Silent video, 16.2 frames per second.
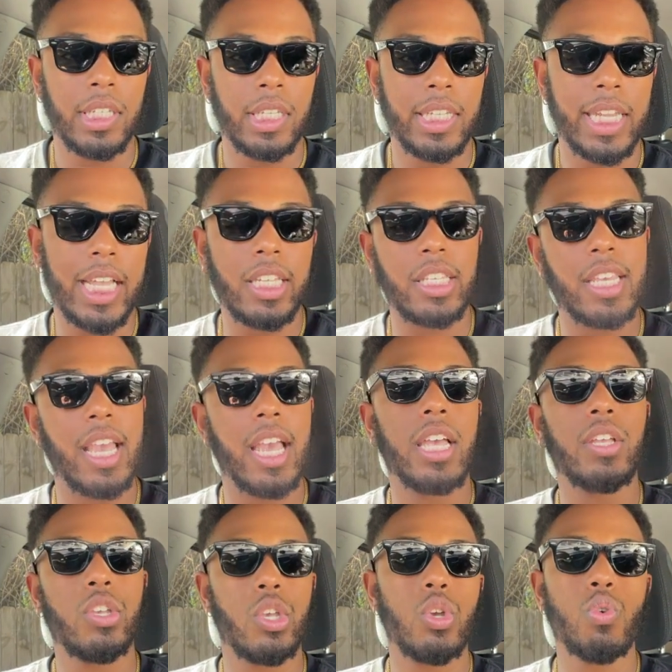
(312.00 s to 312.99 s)
that tell
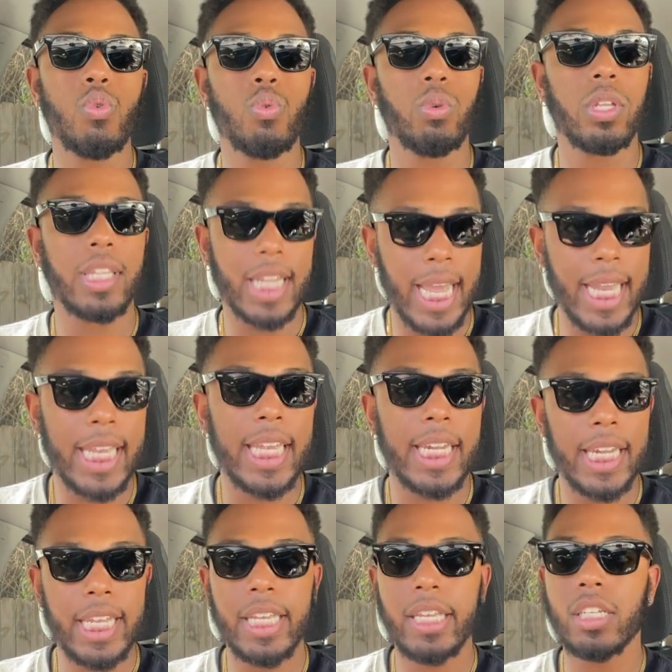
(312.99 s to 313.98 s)
you like it
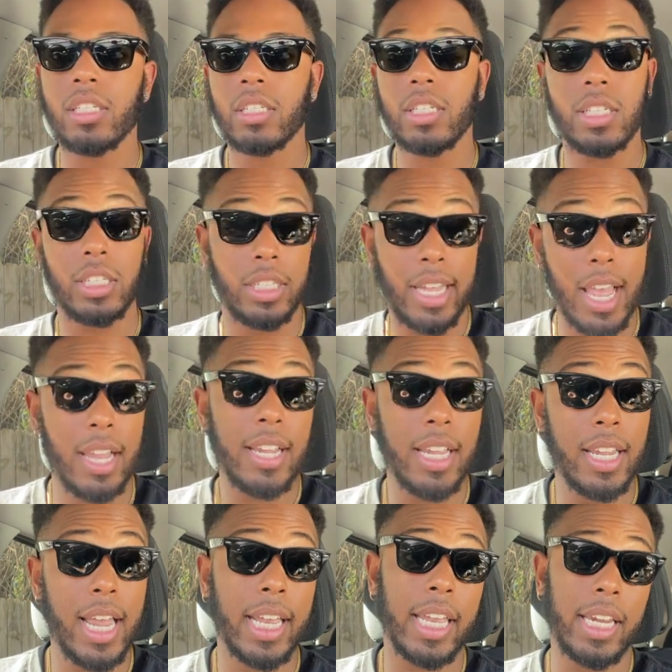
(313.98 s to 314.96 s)
is. Because telling
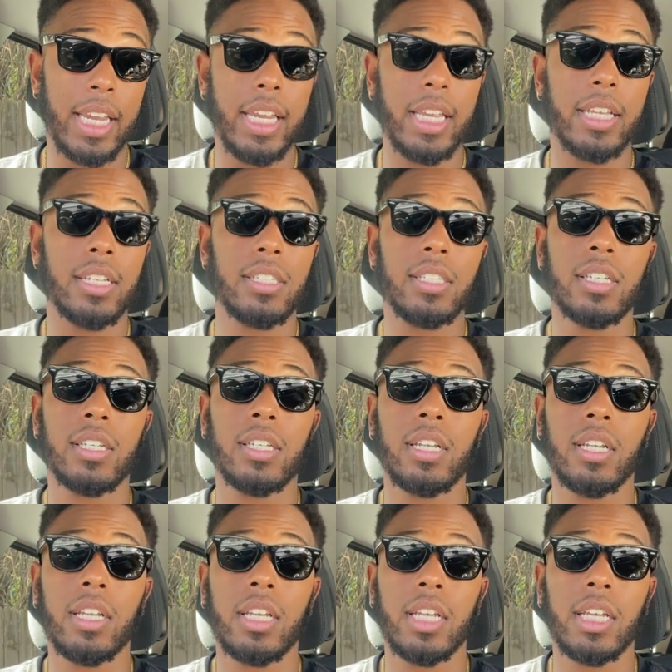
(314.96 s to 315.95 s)
it like it is
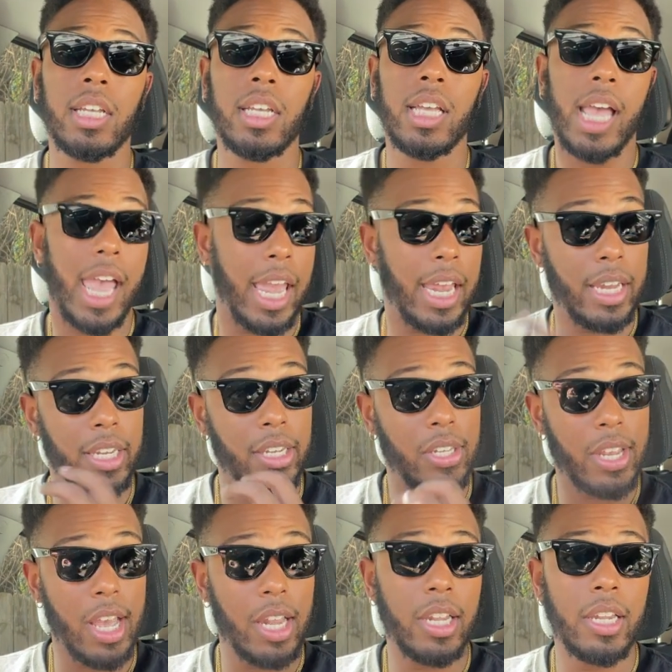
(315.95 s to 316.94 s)
and
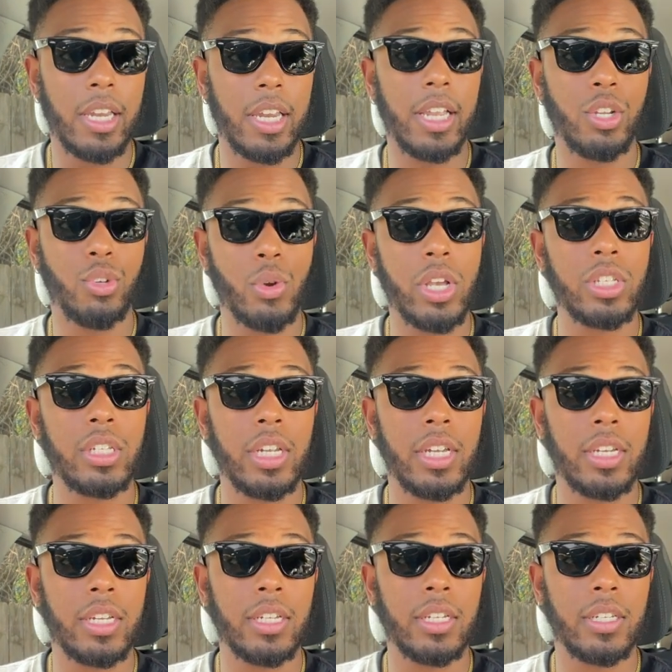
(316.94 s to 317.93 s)
telling it, addressing
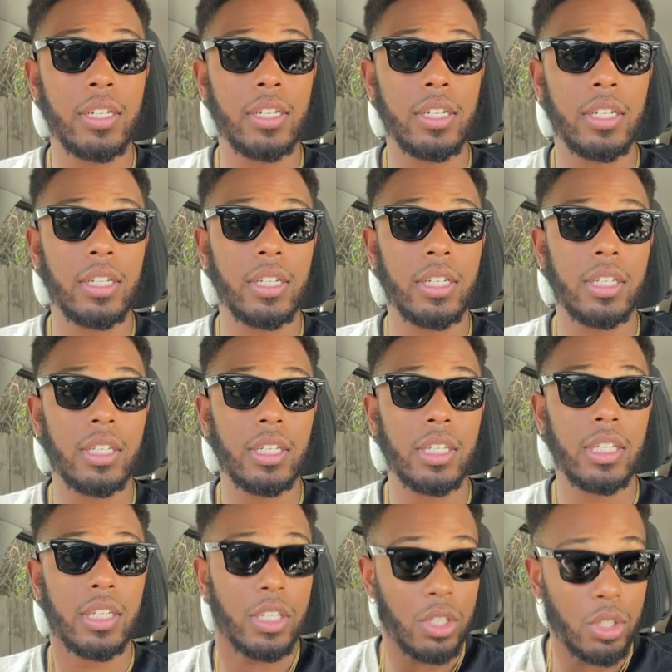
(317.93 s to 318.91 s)

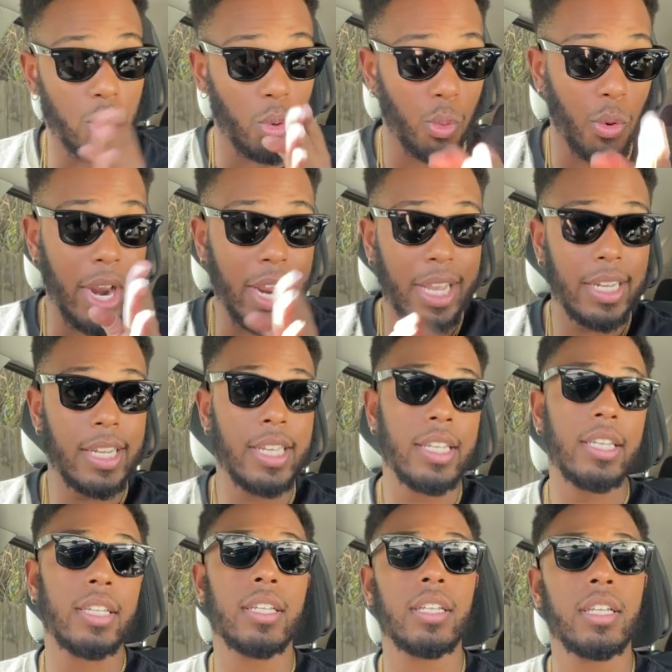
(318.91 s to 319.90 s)
it directly
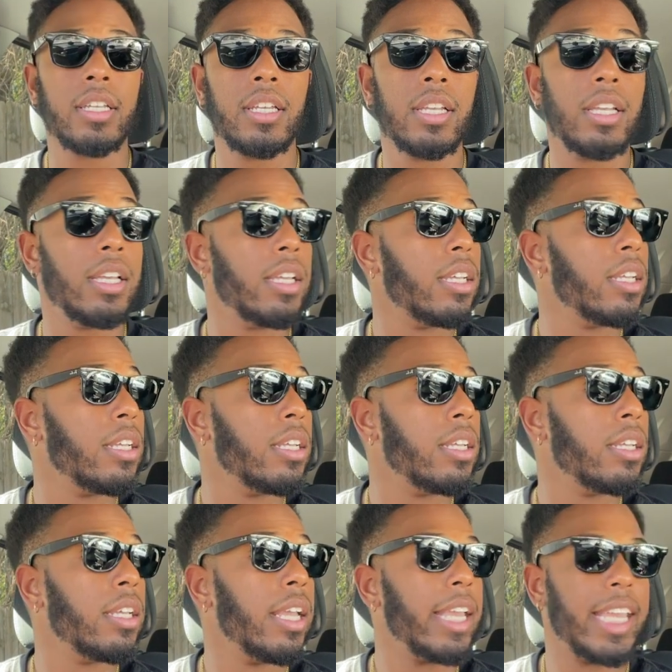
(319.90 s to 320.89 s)

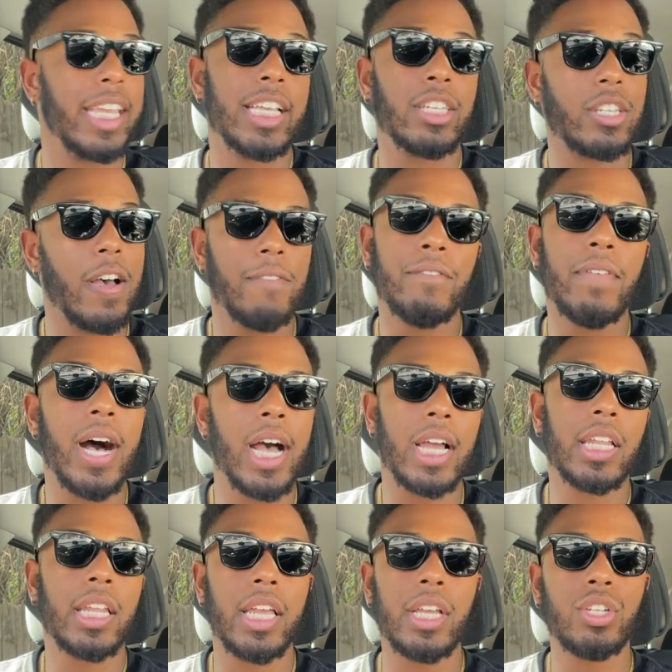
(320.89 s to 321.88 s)
is a
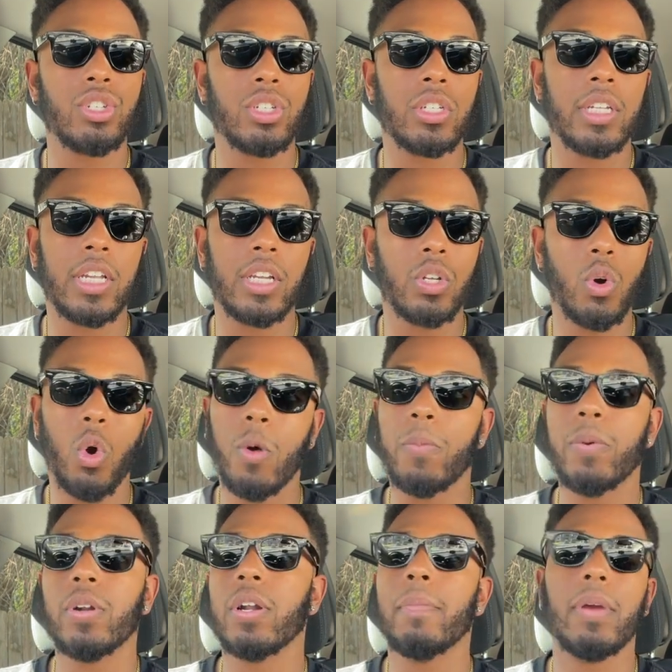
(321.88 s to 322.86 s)
violation in
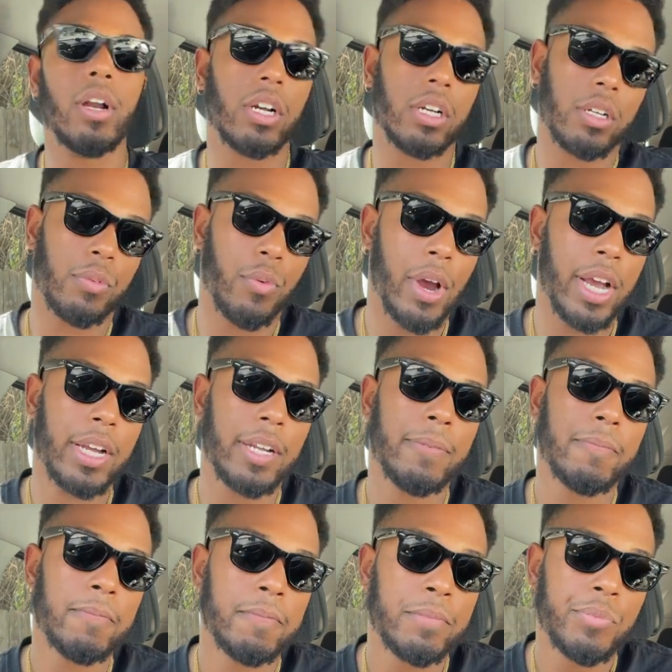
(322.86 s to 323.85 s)
corporate America, right?
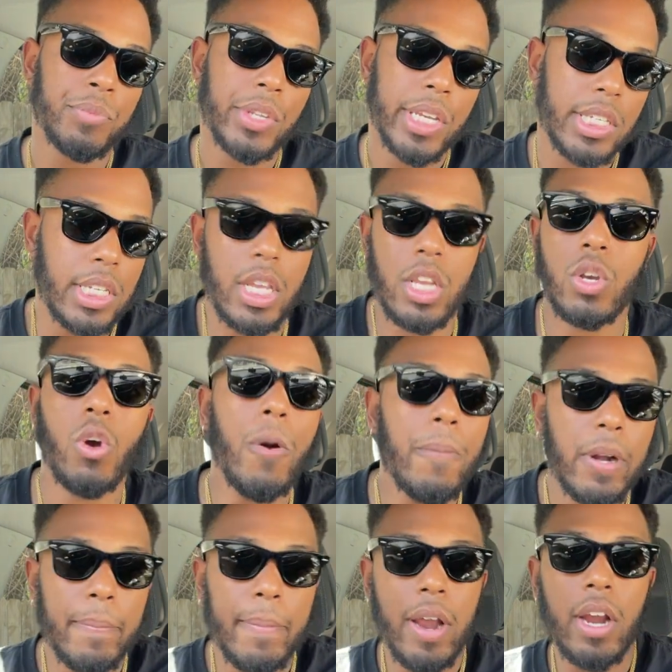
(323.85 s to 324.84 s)
See, in
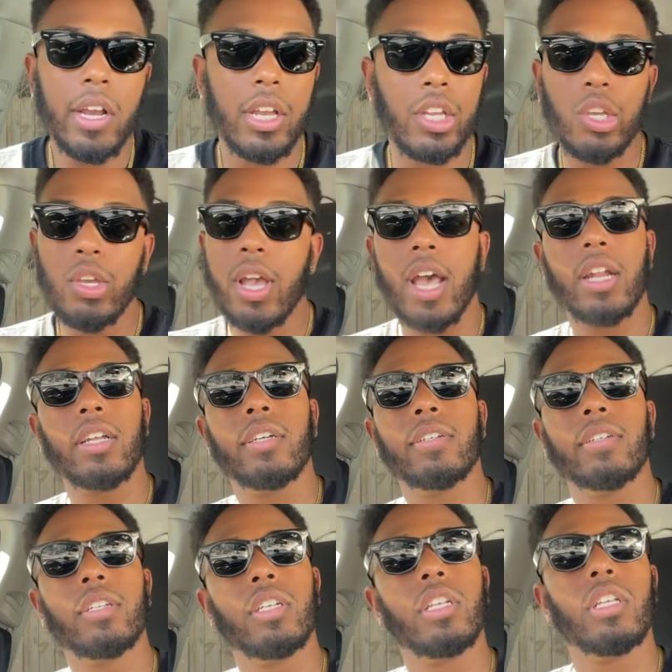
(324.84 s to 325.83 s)
corporate America, you gotta
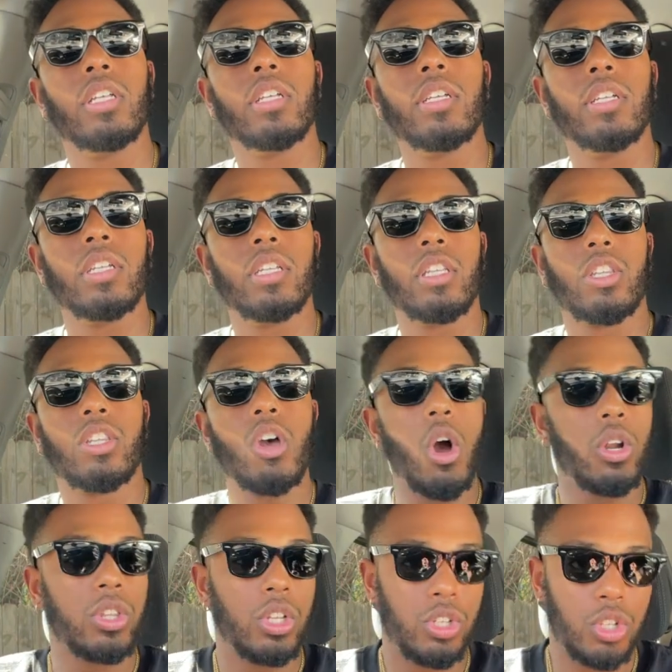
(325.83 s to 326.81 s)

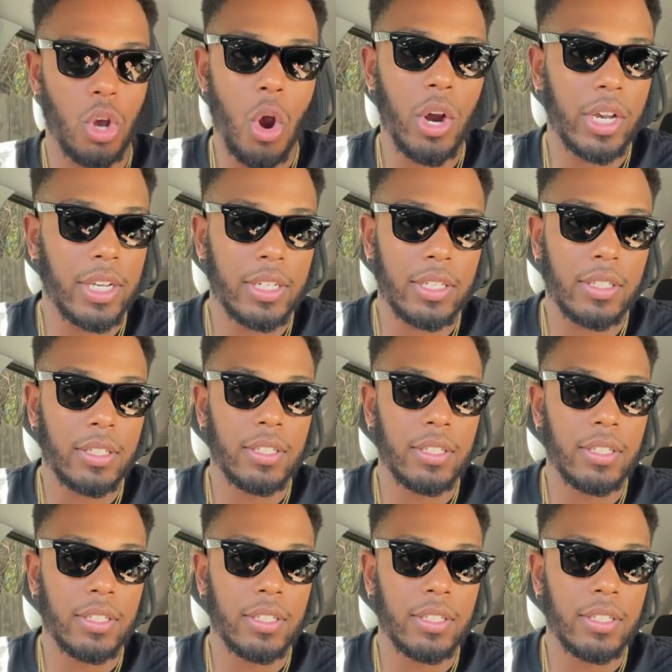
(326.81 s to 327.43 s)
talk the jargon,